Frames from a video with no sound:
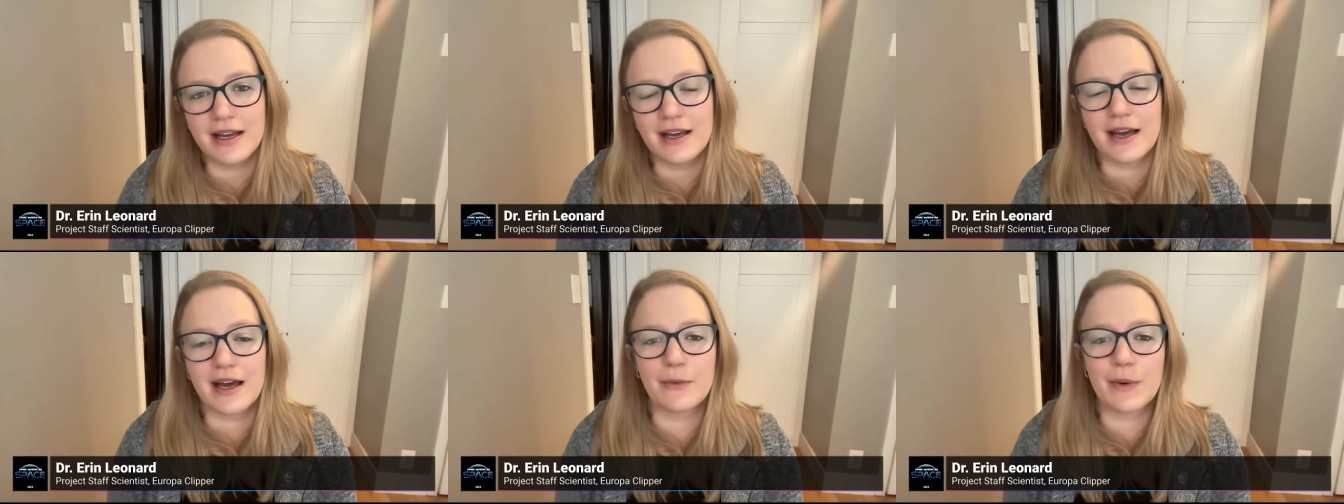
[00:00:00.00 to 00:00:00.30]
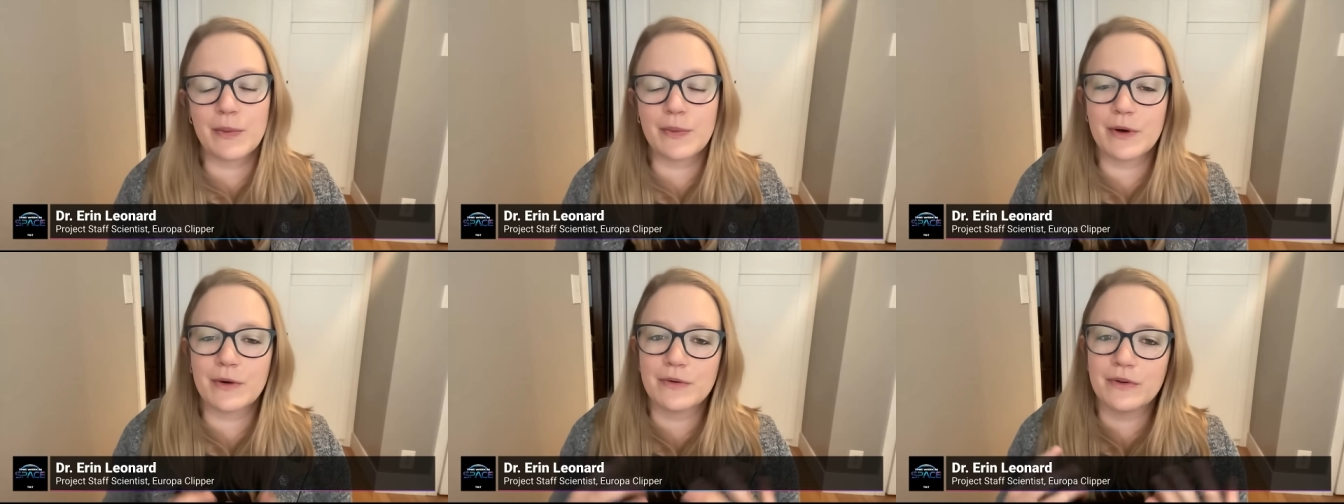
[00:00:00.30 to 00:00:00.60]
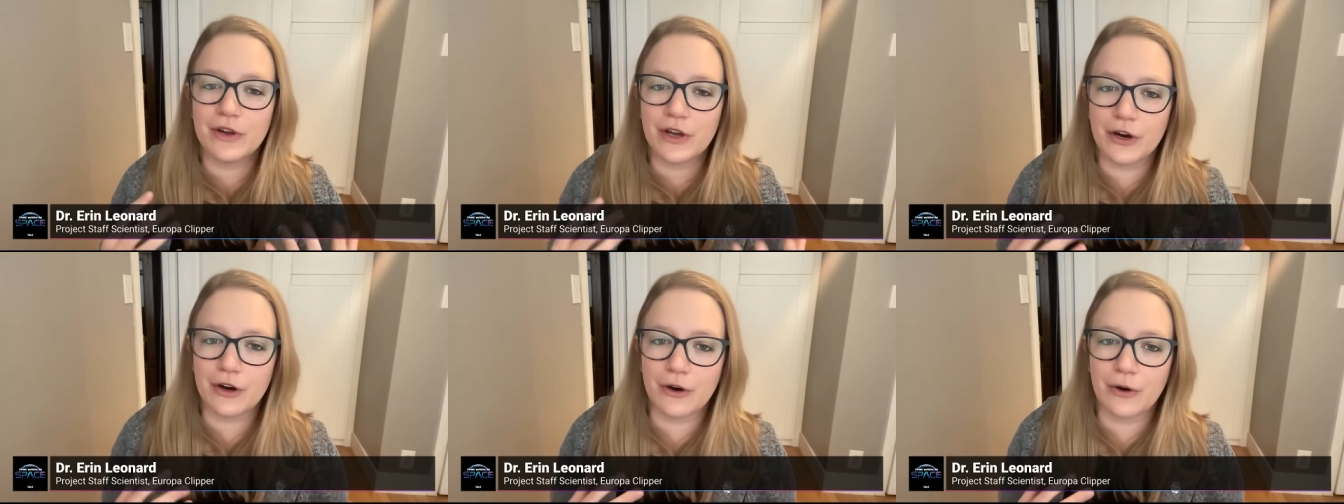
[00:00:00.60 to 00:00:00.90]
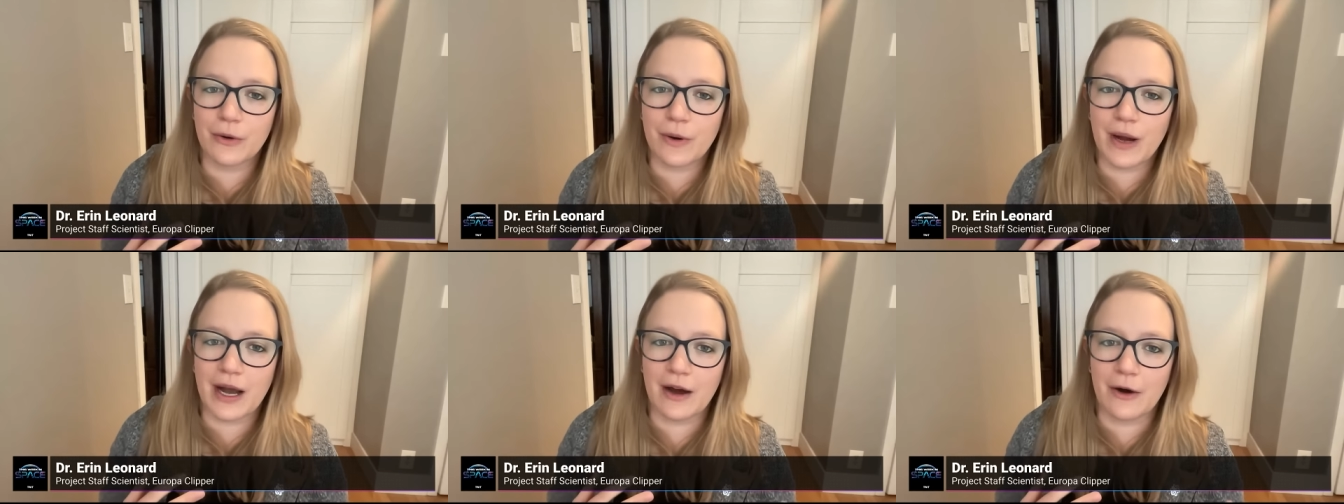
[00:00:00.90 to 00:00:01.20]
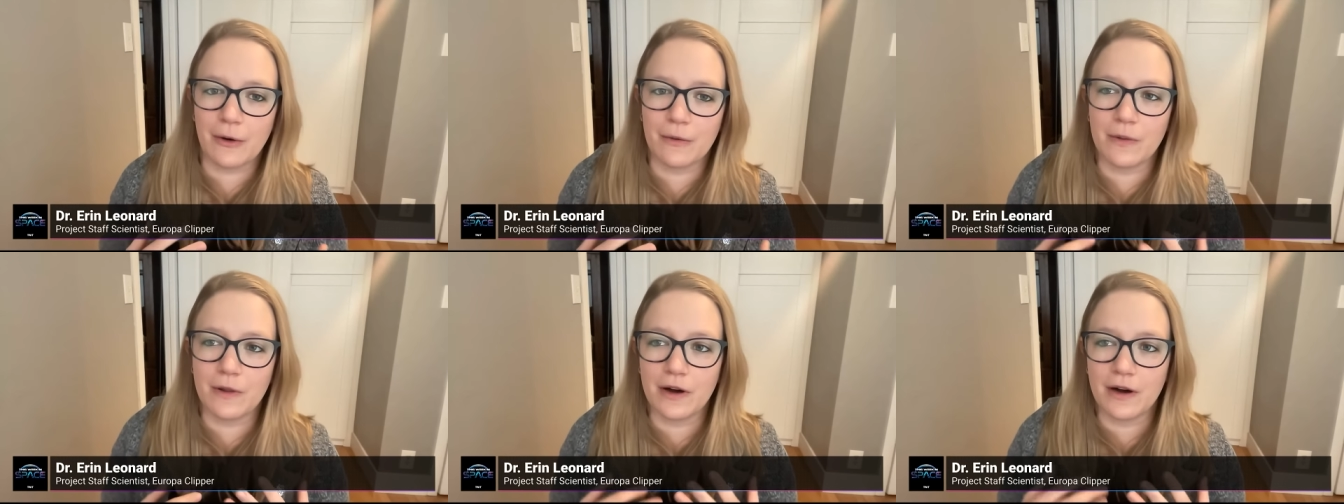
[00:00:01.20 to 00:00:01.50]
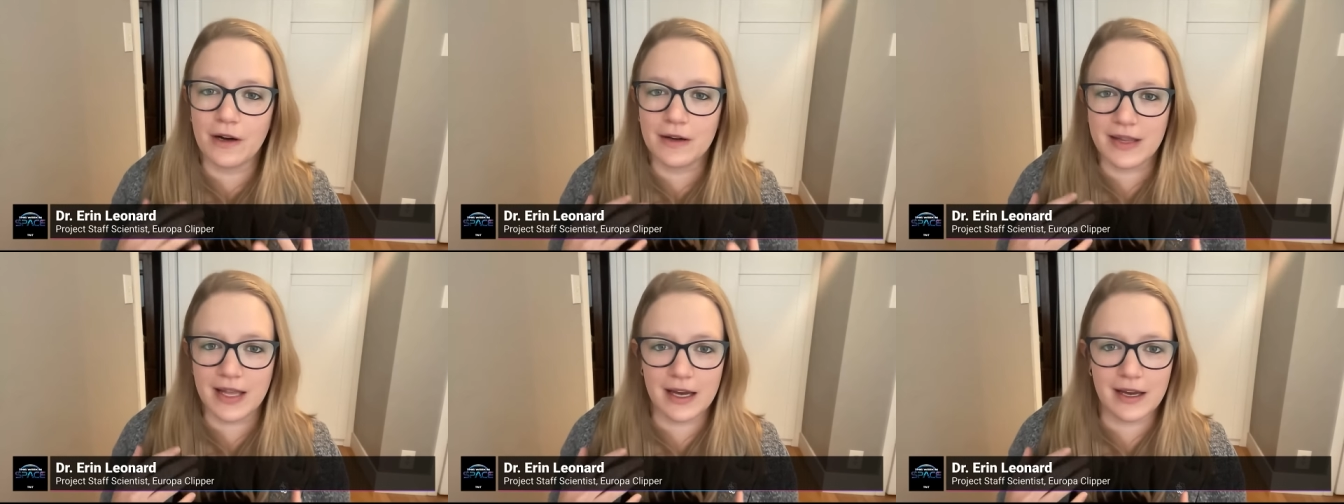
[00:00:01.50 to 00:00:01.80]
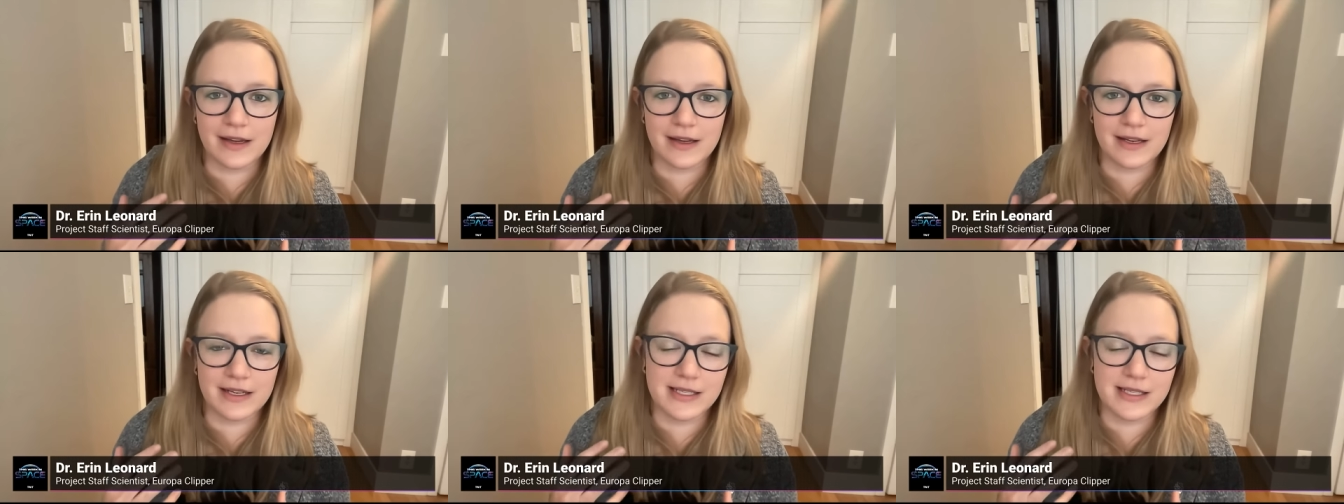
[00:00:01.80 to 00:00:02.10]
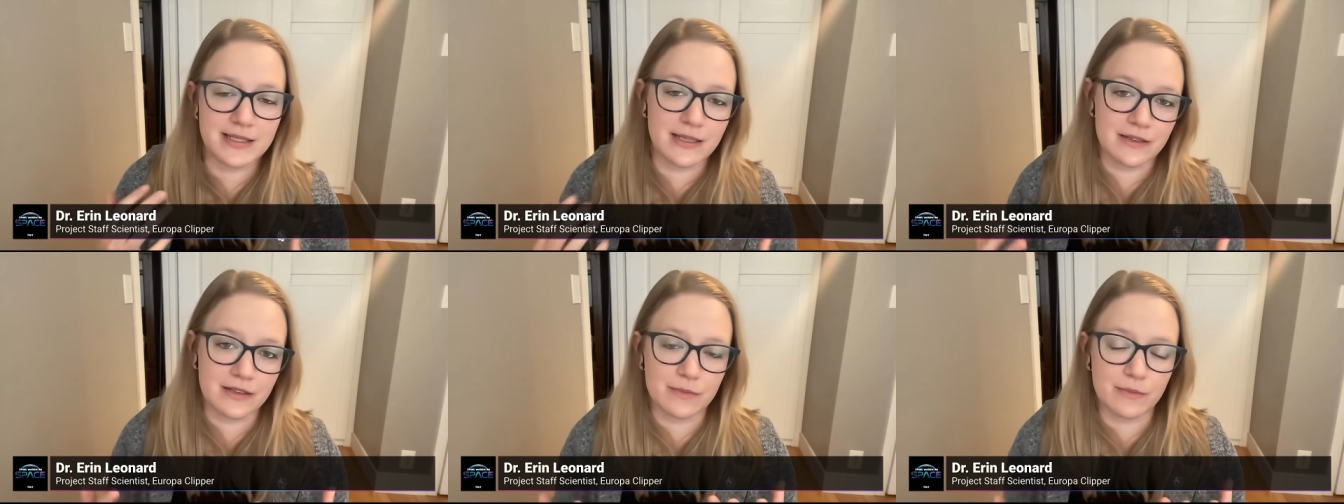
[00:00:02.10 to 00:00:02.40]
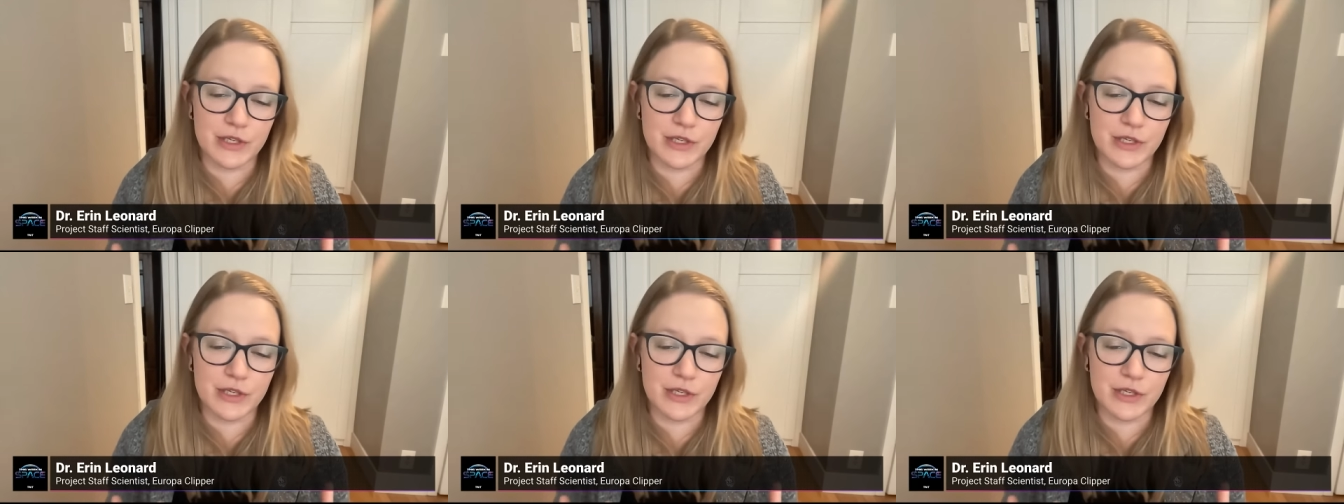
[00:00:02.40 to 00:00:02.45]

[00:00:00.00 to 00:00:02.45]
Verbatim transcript: And we won't know how long that extended